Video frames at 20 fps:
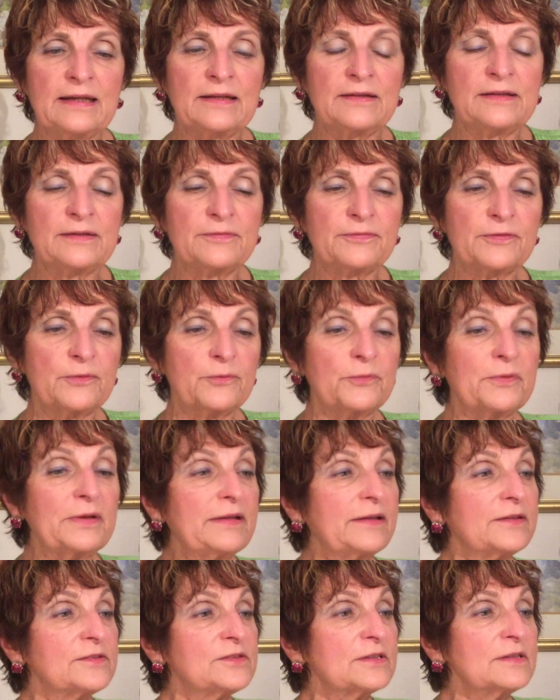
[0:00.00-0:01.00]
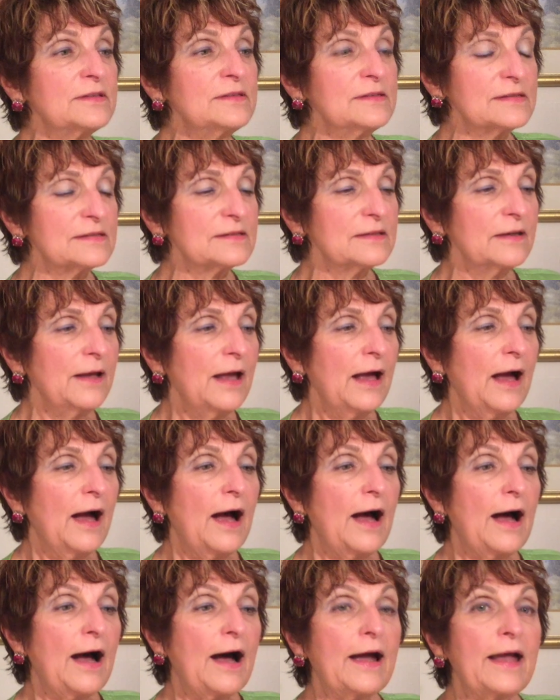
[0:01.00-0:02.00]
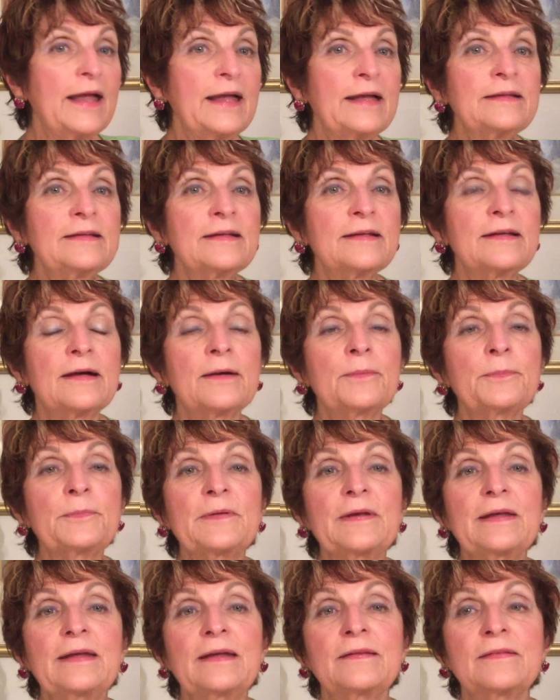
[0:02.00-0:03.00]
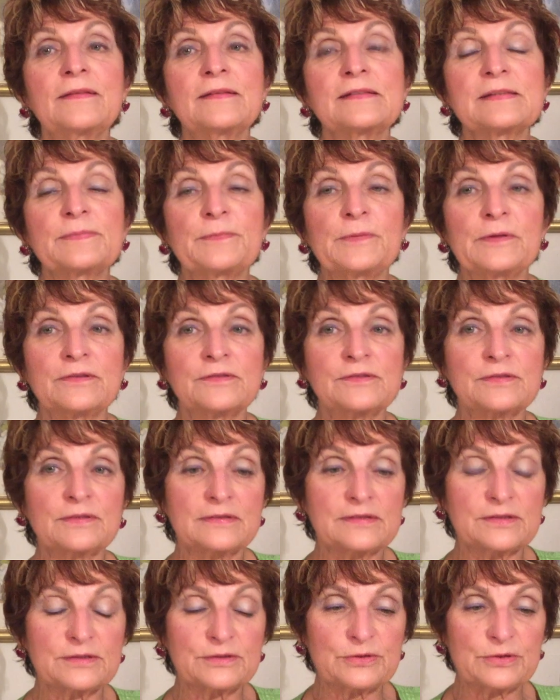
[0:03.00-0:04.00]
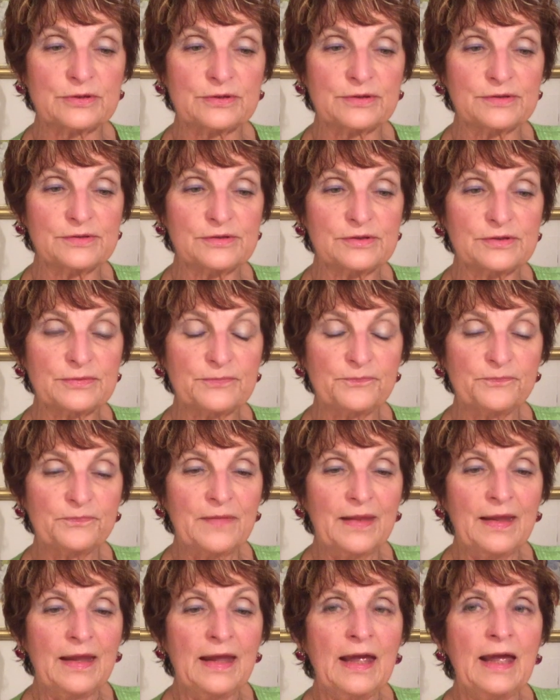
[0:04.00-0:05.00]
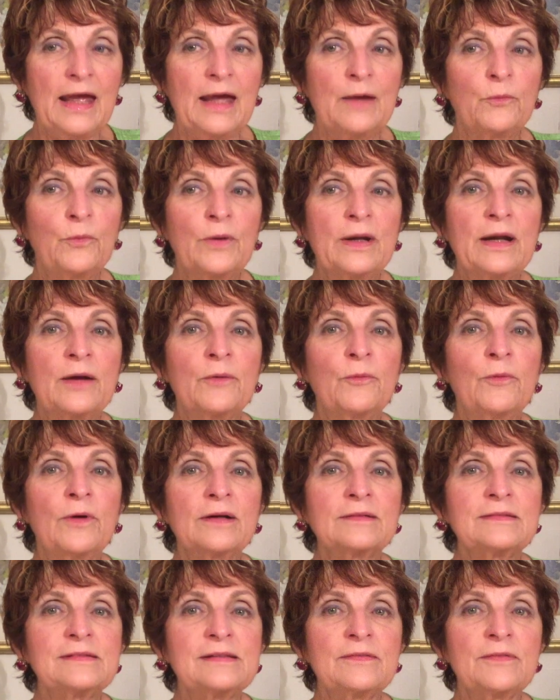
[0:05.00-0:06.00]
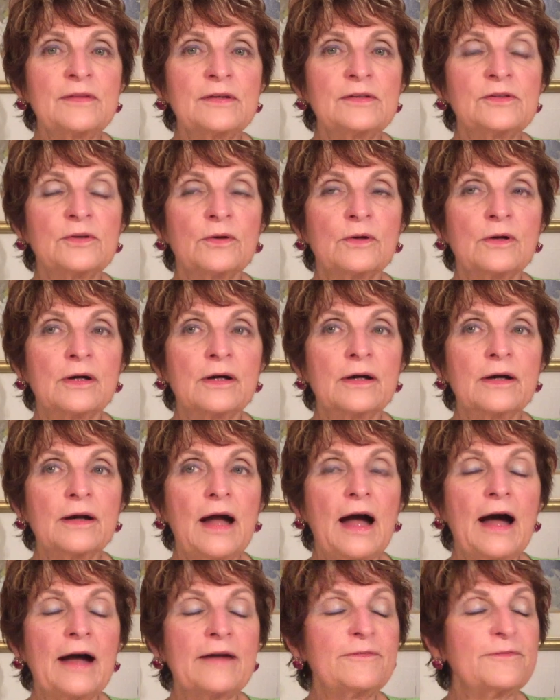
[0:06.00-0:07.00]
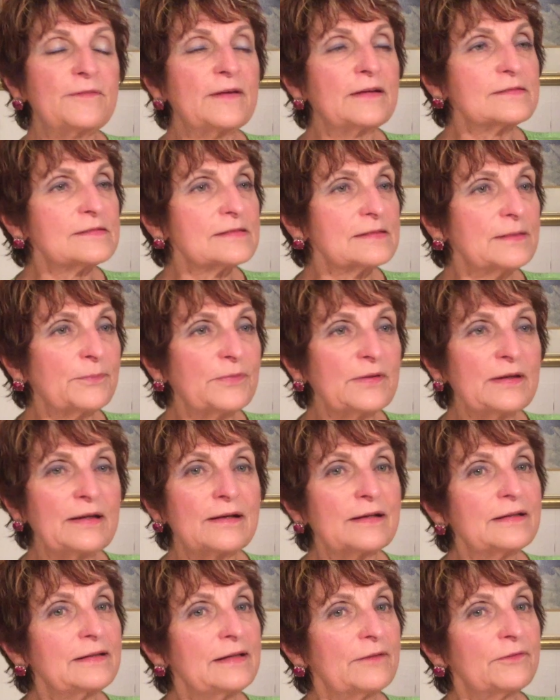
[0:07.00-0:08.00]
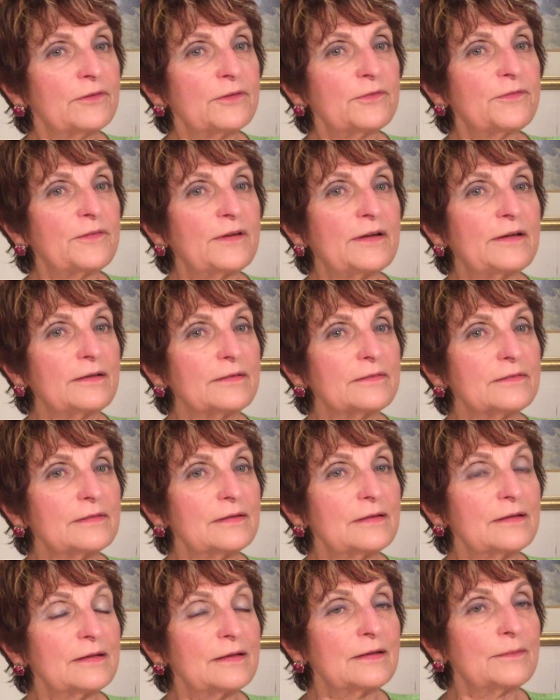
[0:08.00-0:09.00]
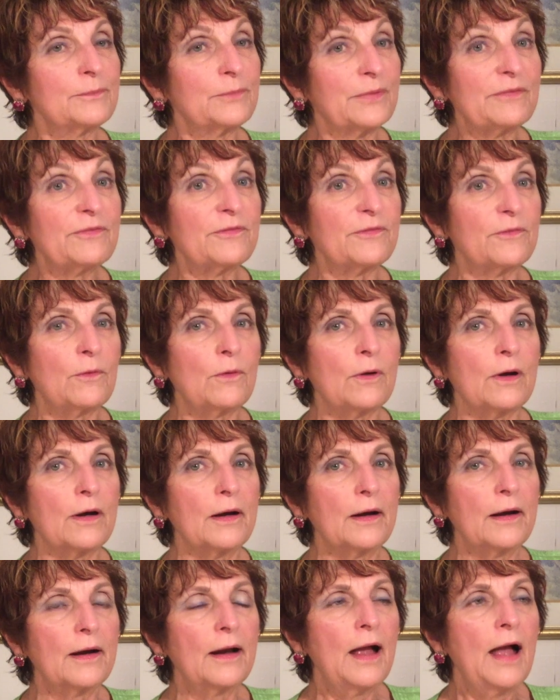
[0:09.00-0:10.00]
in different religions, I ended up in the Spiritualist church. When I walked in the door, I felt something I'd never felt before.